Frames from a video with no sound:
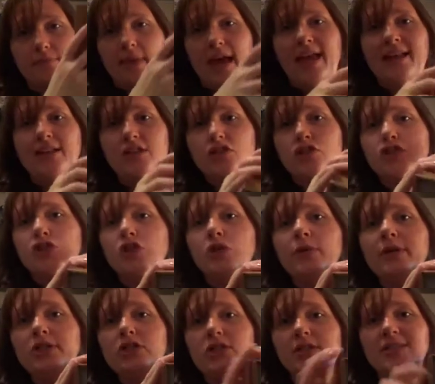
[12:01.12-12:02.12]
and it's
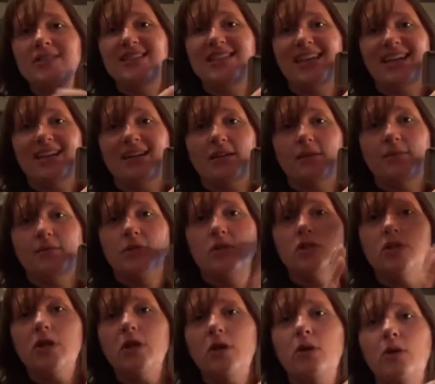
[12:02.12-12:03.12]
2 inches thick.
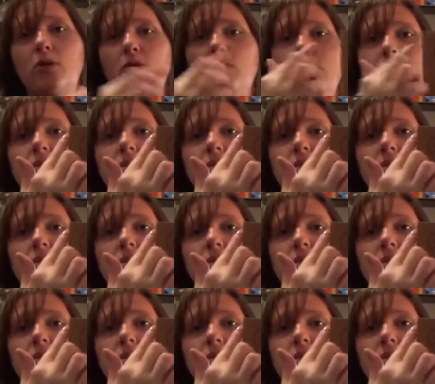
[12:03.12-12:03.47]
So